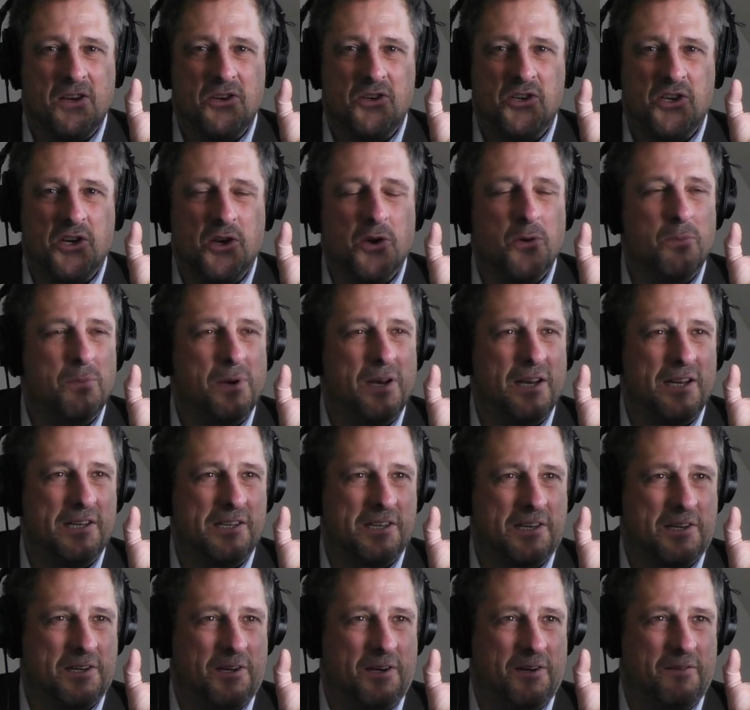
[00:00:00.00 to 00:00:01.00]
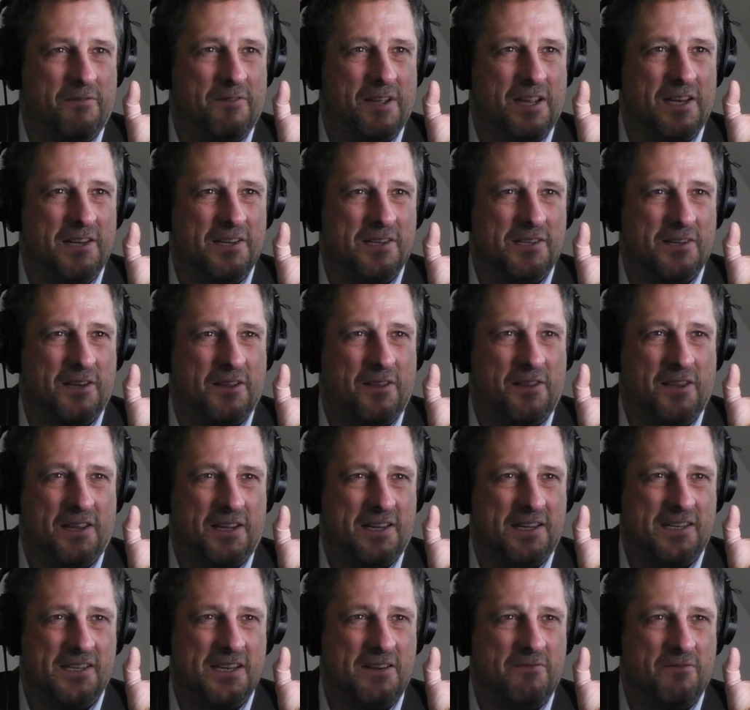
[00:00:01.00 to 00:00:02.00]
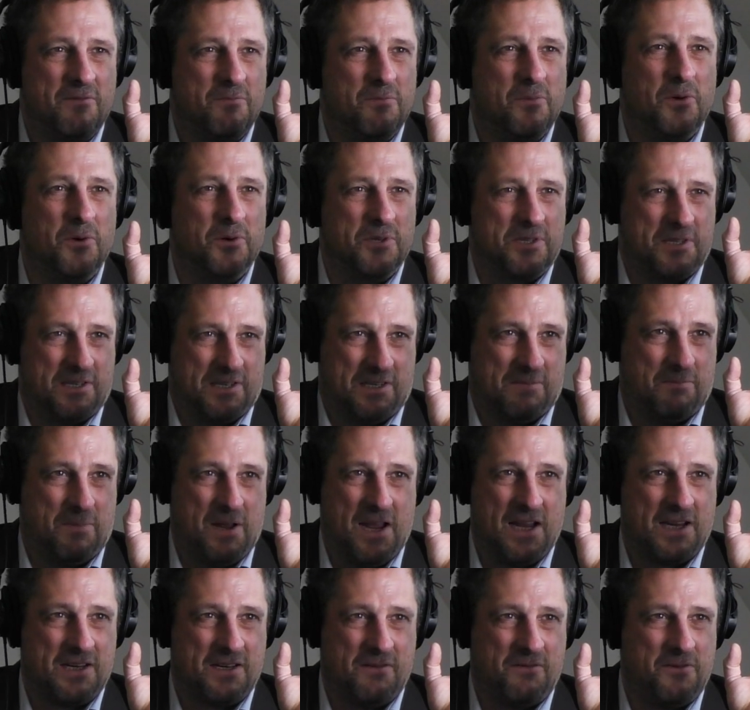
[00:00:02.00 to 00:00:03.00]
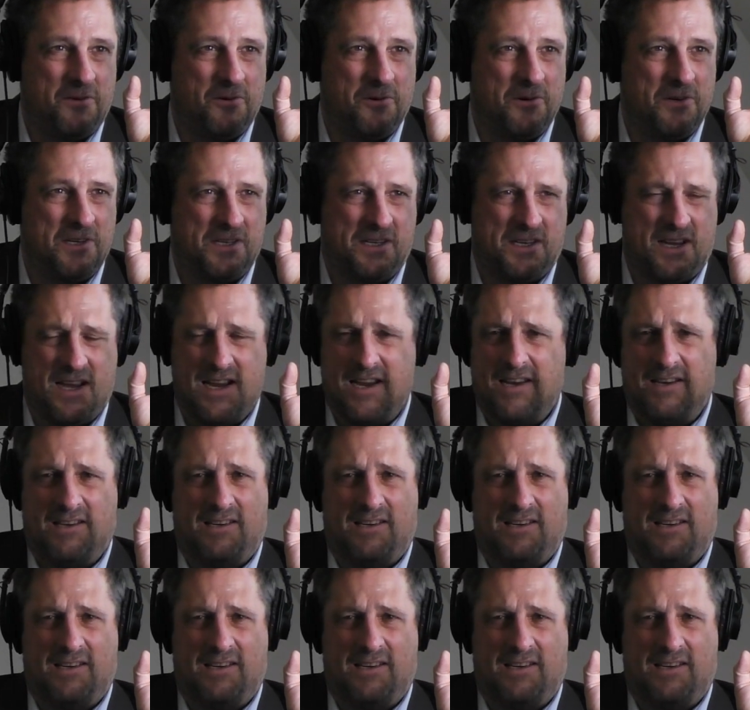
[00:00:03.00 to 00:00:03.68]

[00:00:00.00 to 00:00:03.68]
geopolitical events. I think it's even more suspect if you're a state.